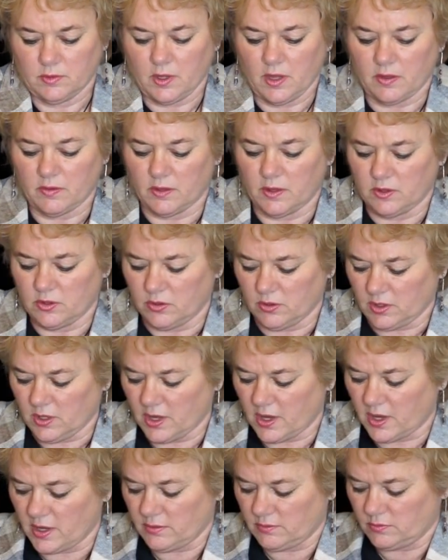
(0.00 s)
And then your
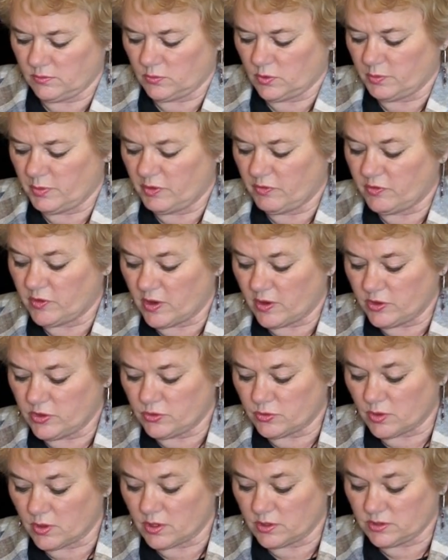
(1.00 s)
cat will be very
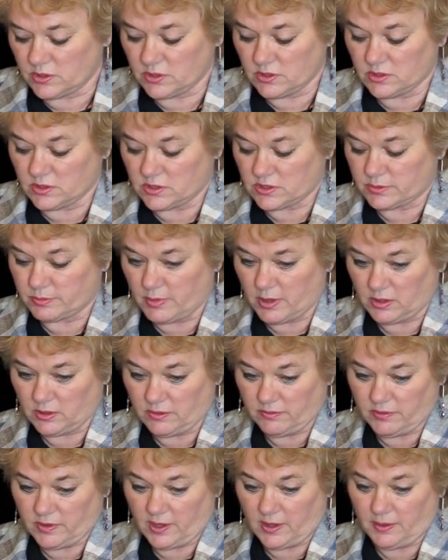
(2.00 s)
drawn to the
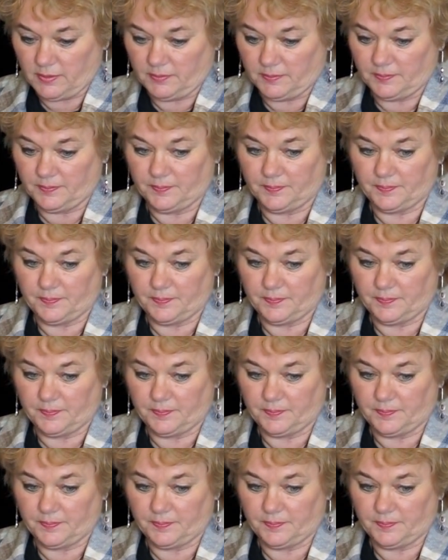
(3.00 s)
smell of that.